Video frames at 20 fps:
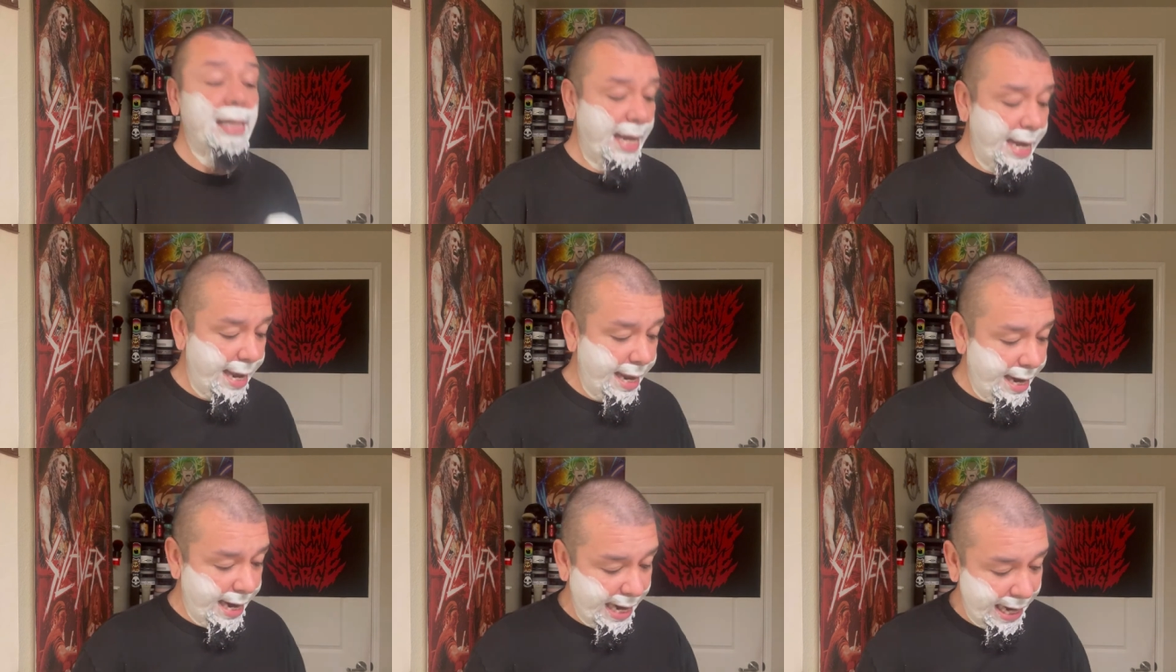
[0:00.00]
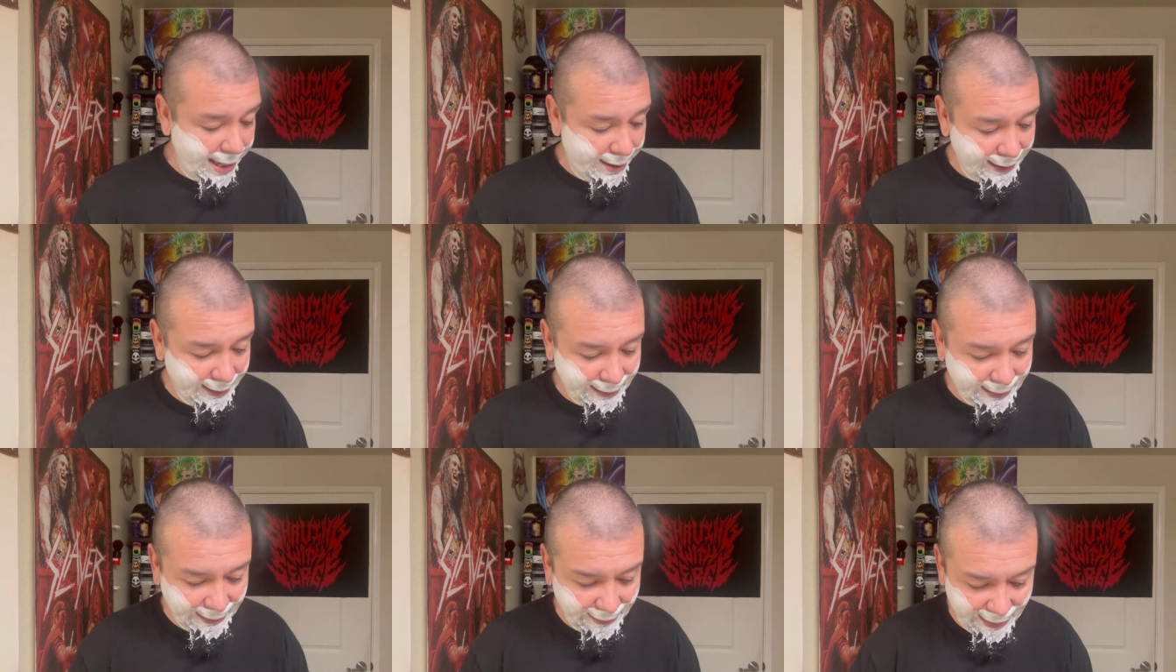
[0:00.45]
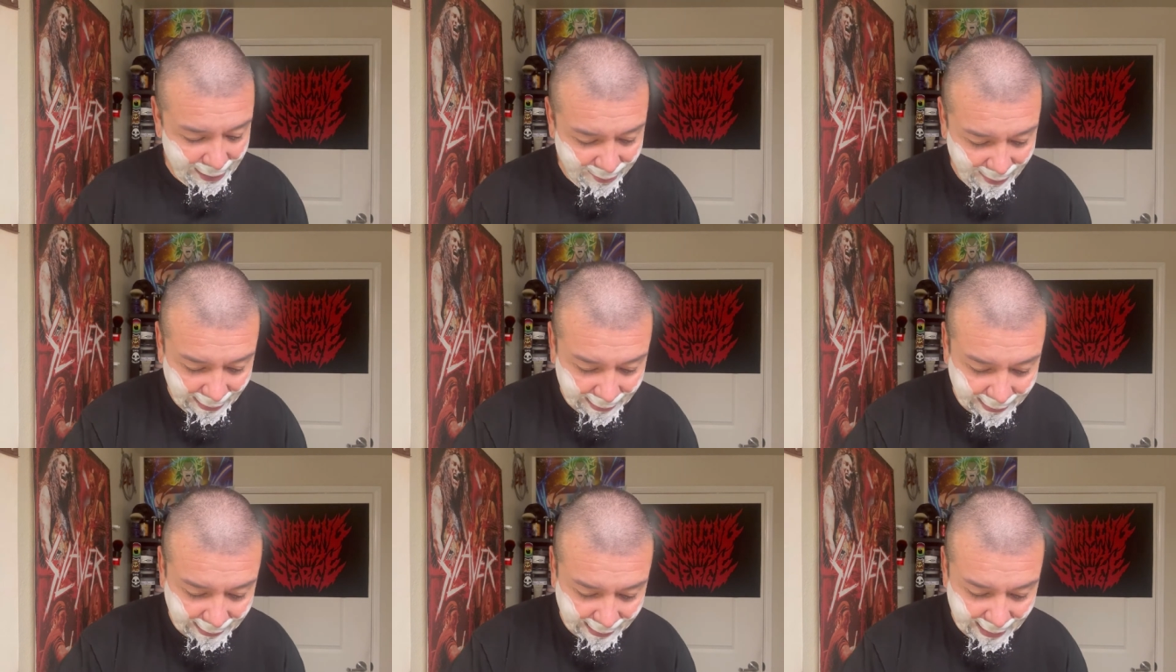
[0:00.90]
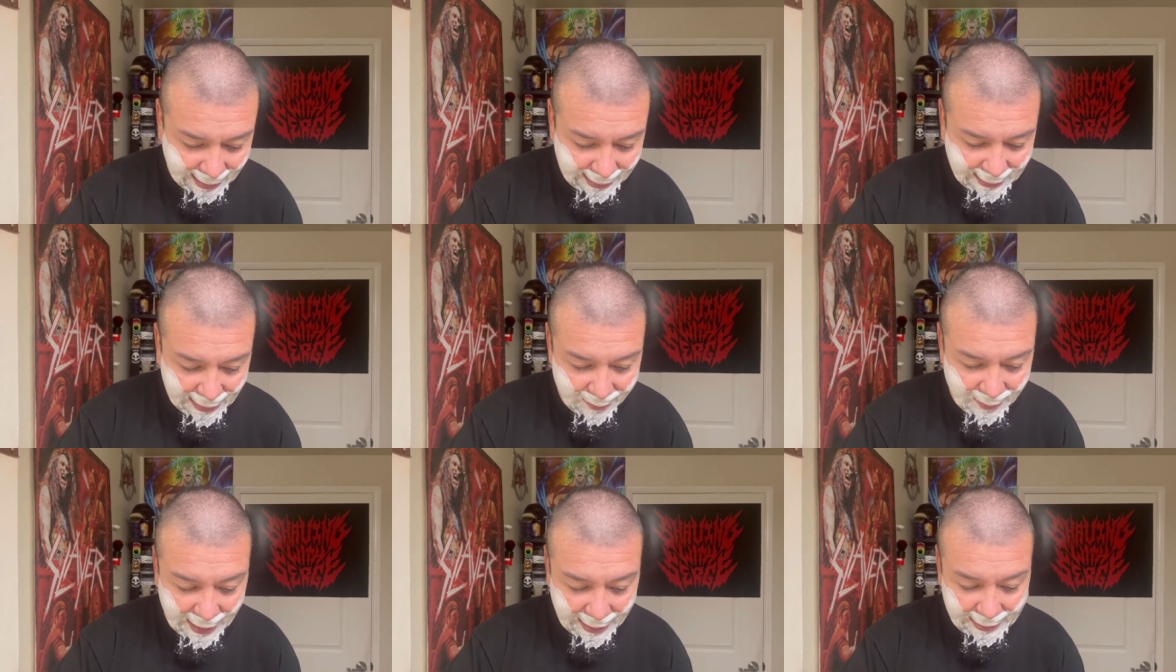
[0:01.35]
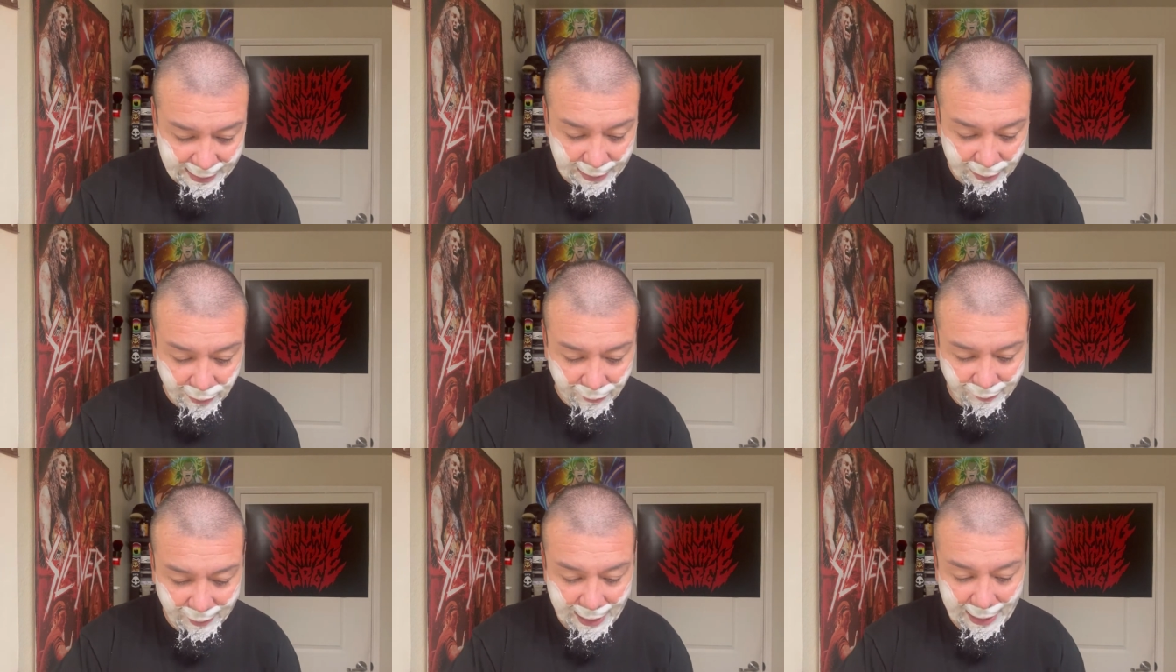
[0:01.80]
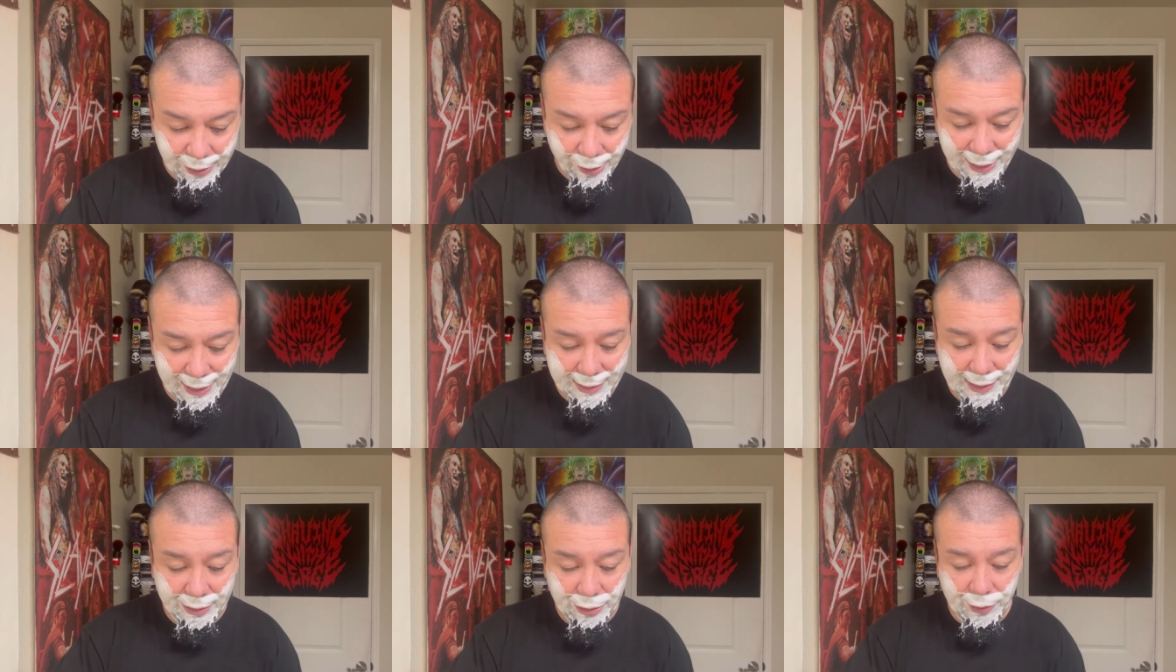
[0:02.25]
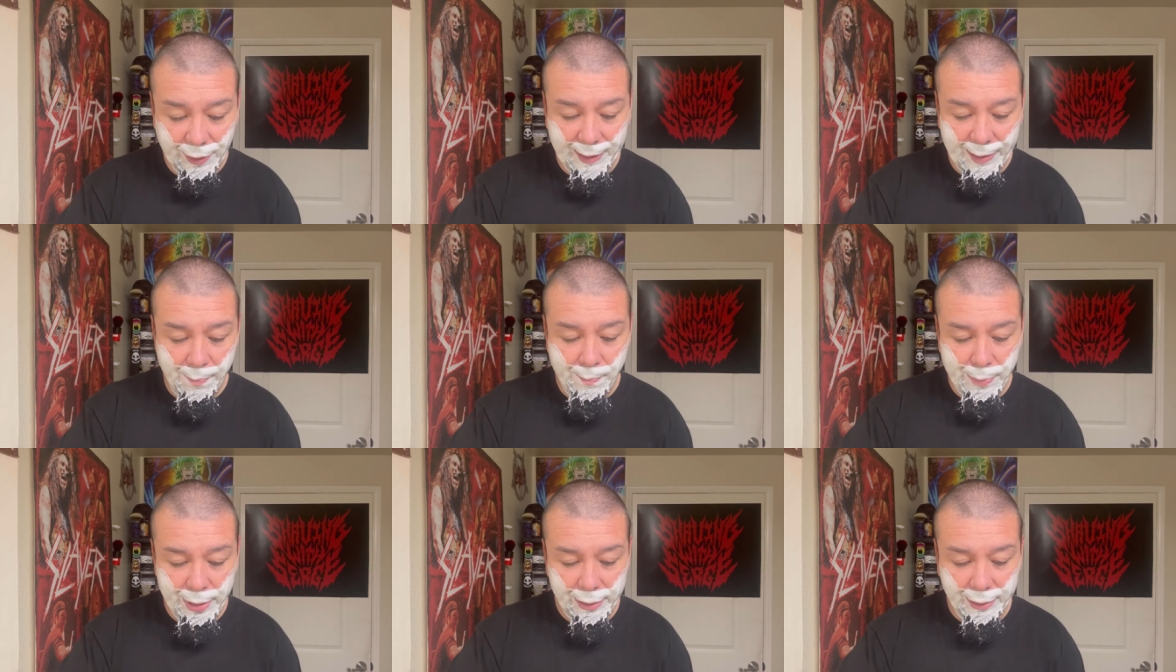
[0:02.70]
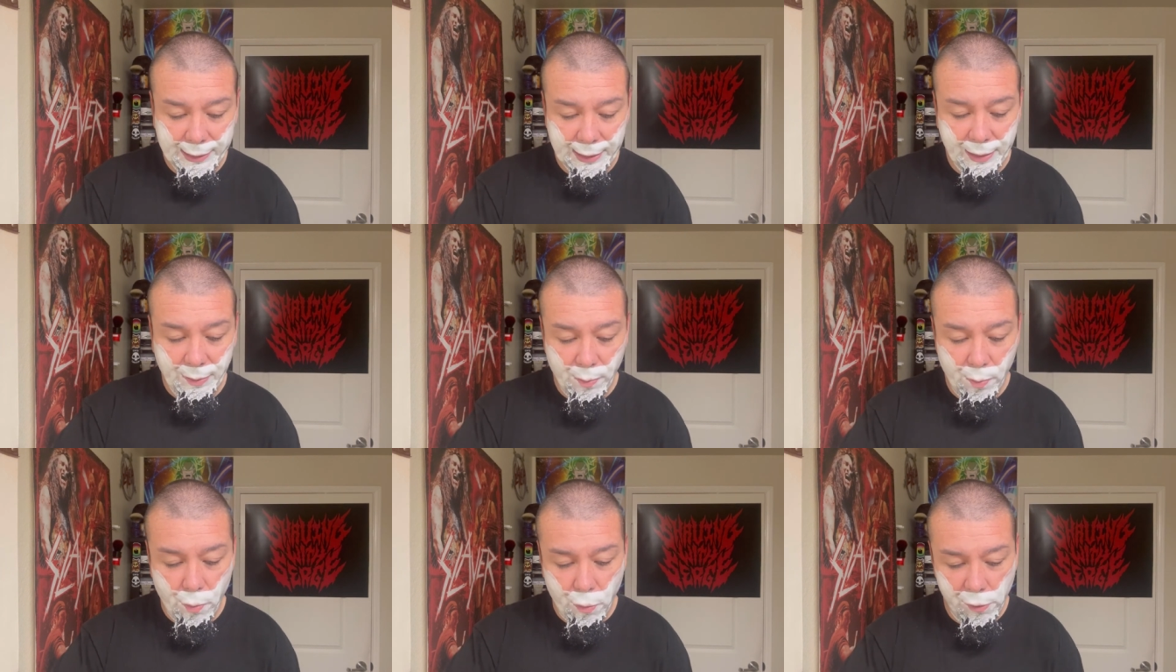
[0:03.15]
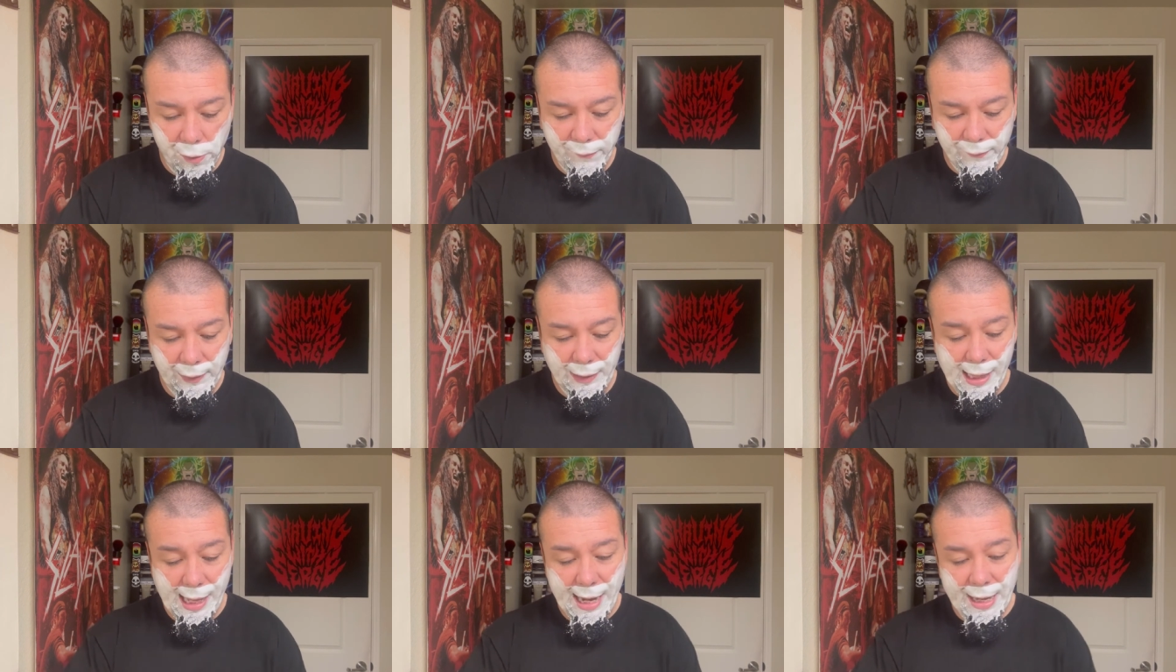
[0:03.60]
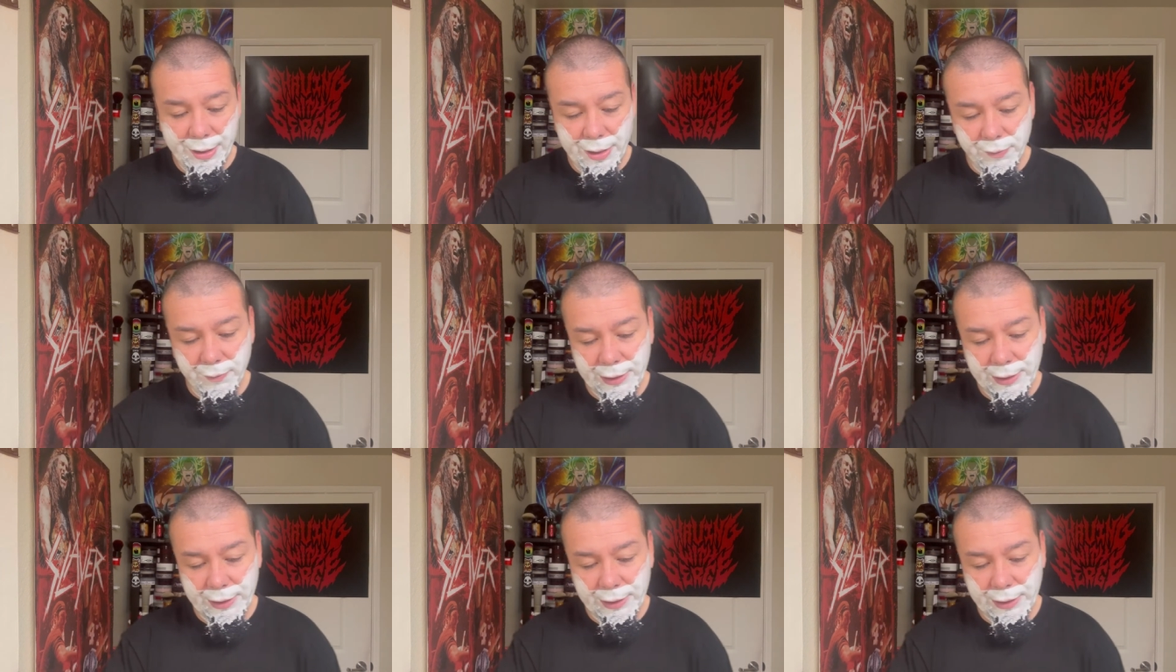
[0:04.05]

And now I see what he means. The last time I did overhydrate because I was trying to build more of a lather,